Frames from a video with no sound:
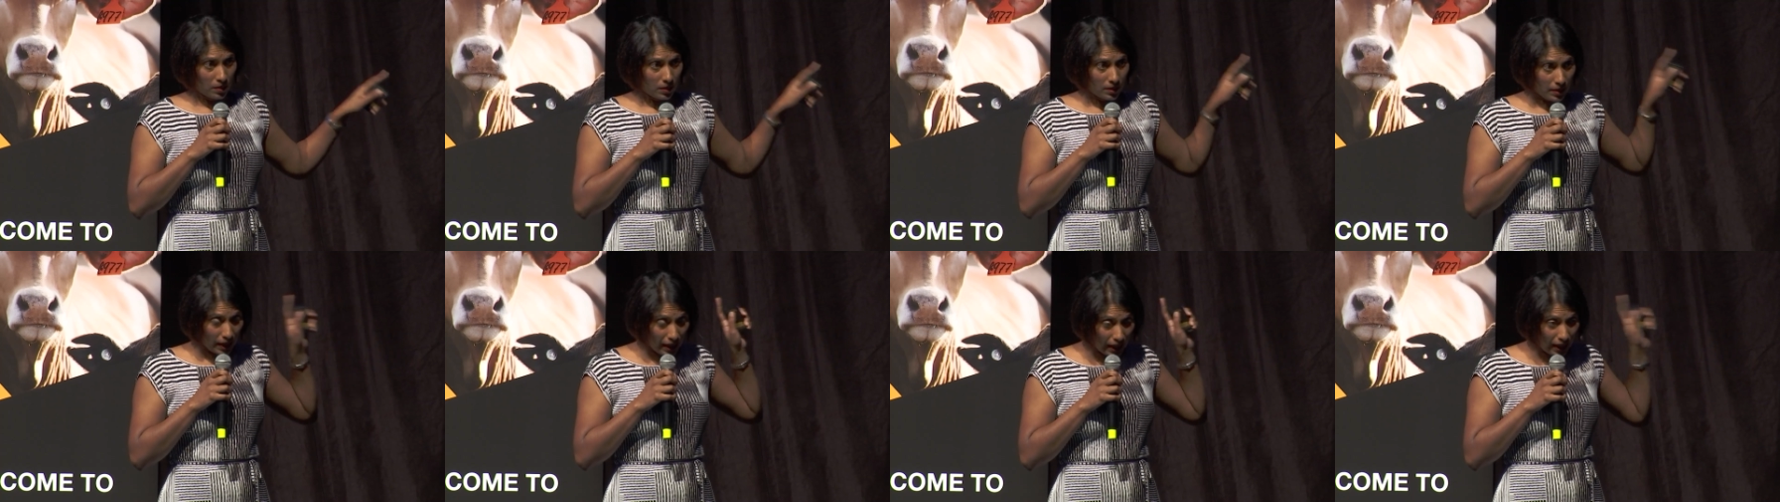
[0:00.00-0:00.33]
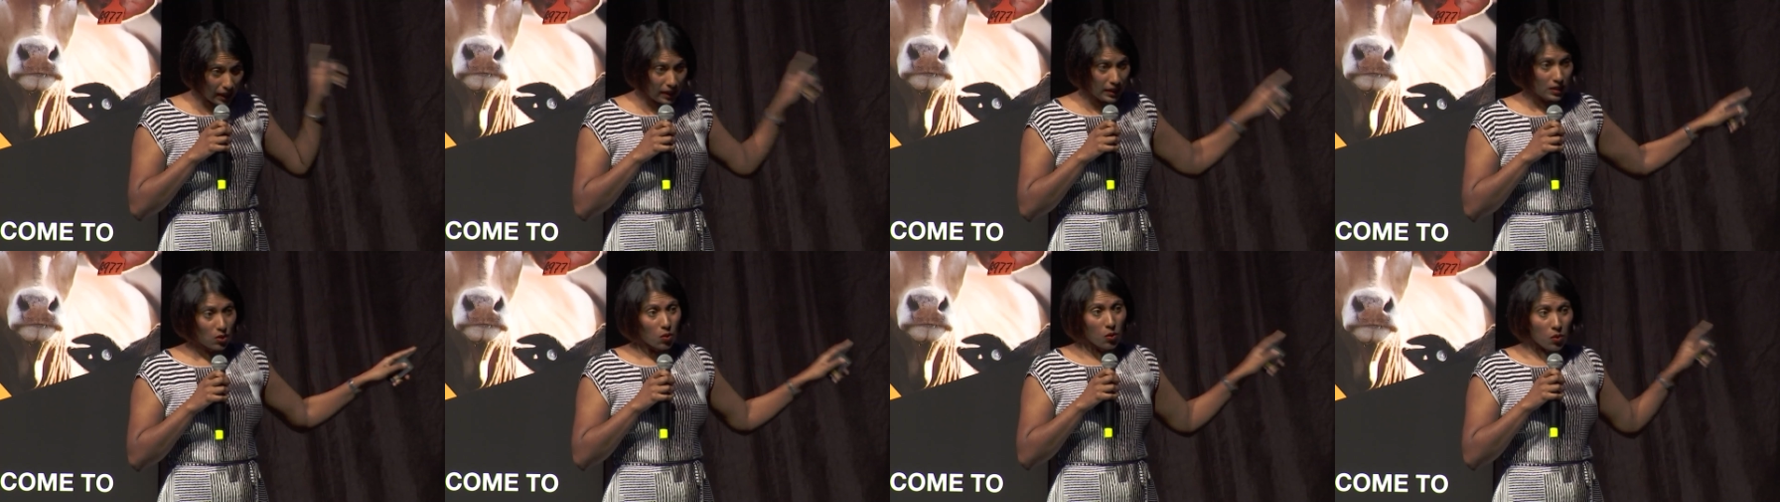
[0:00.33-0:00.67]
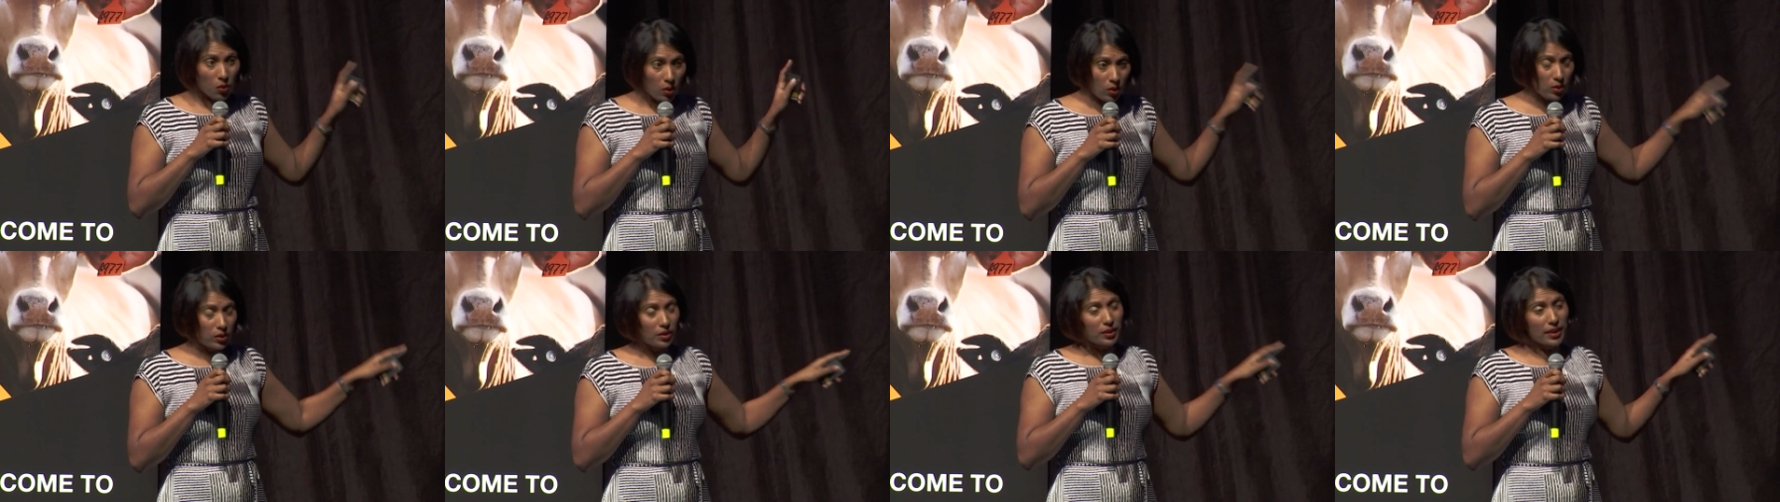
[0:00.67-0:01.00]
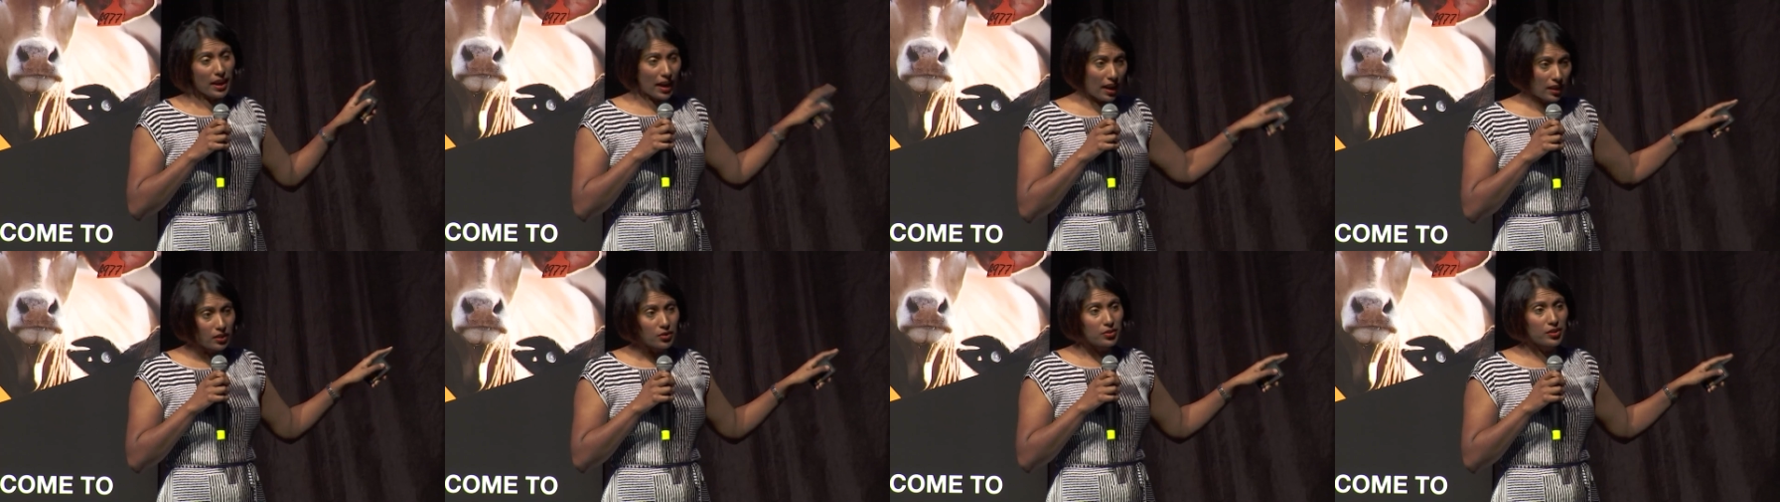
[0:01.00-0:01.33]
They eat all the
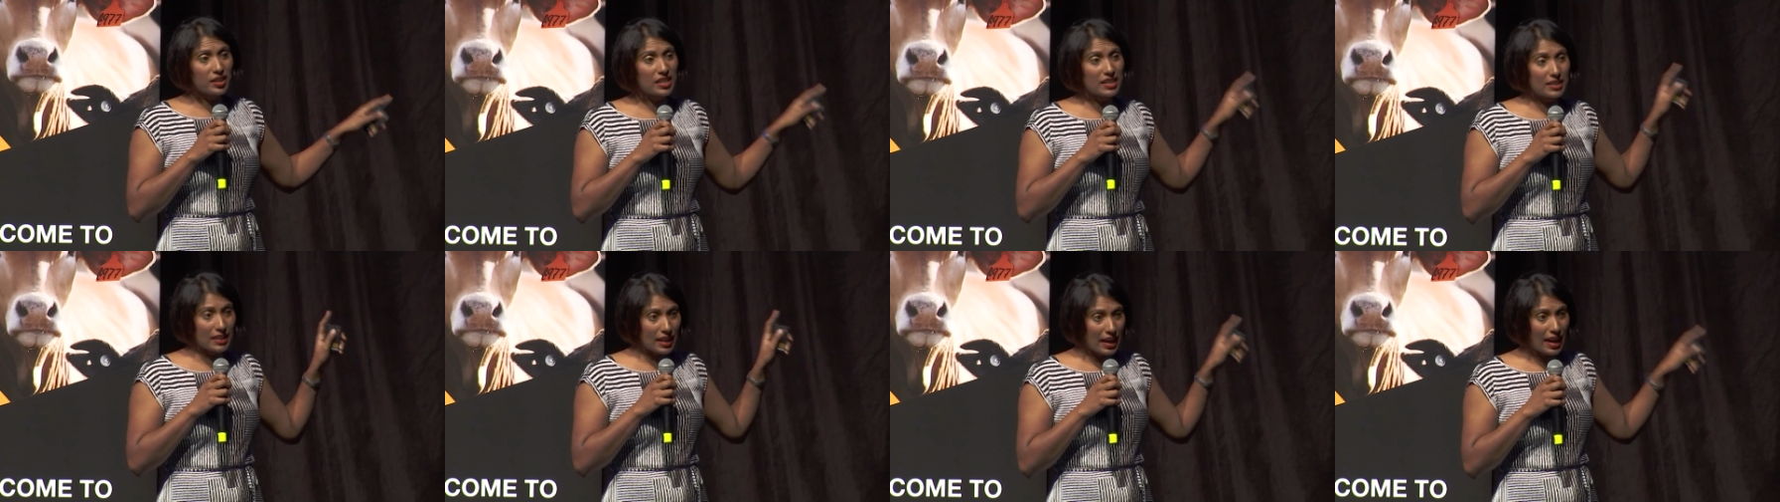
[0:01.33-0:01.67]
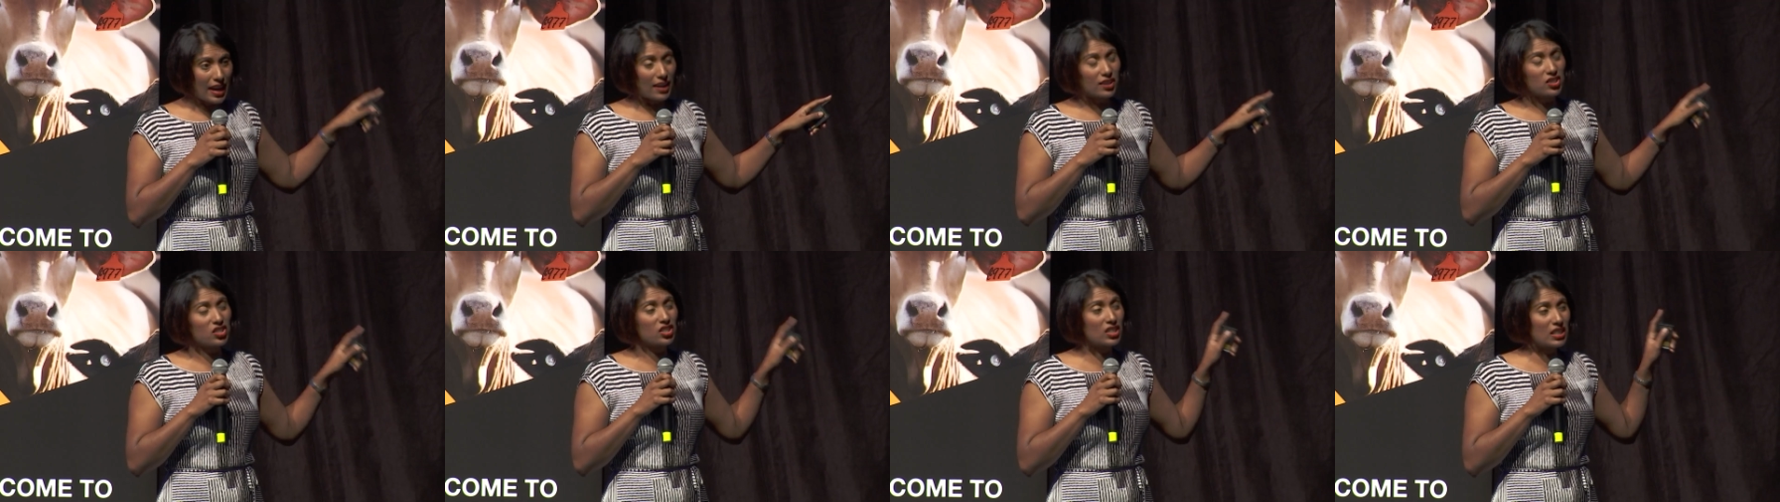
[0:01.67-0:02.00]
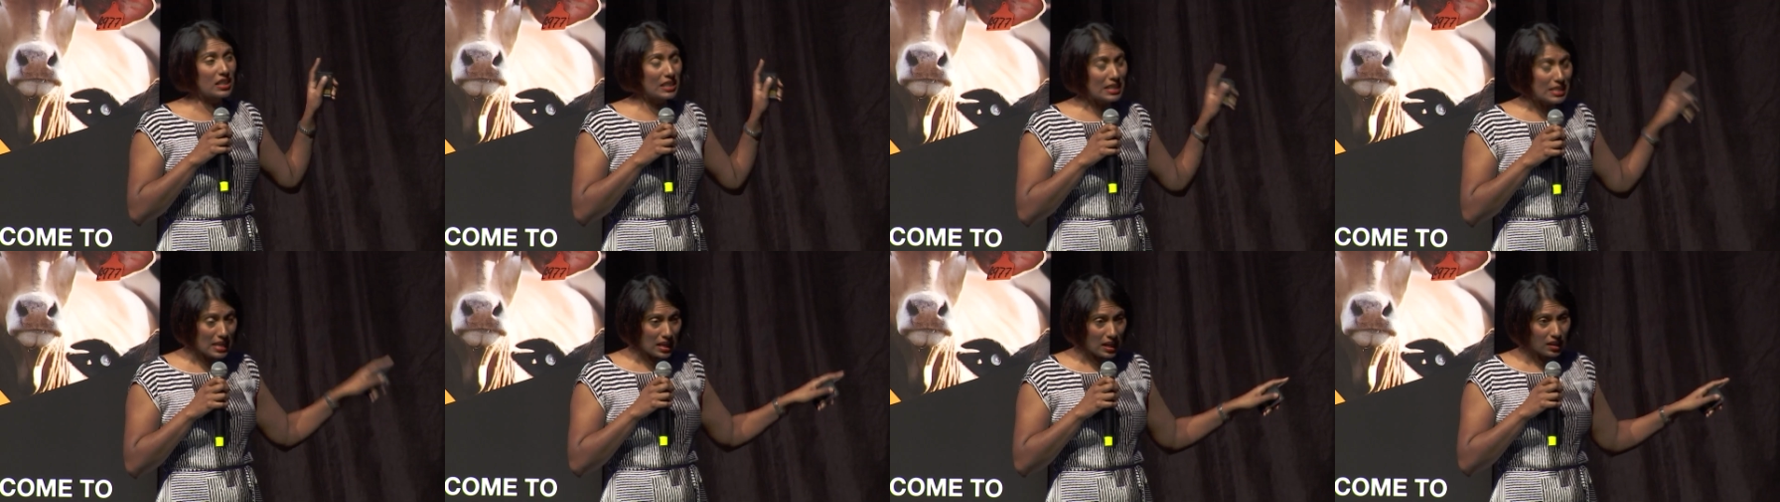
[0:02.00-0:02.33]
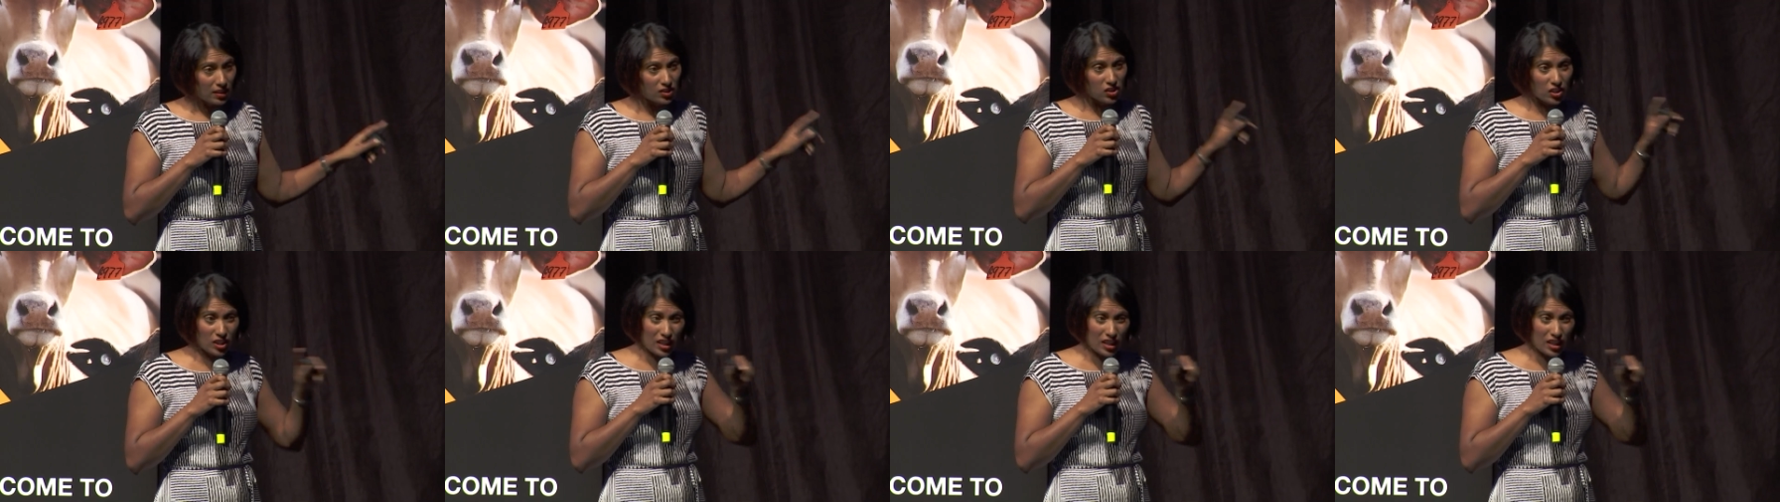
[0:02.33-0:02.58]
calories they actually need,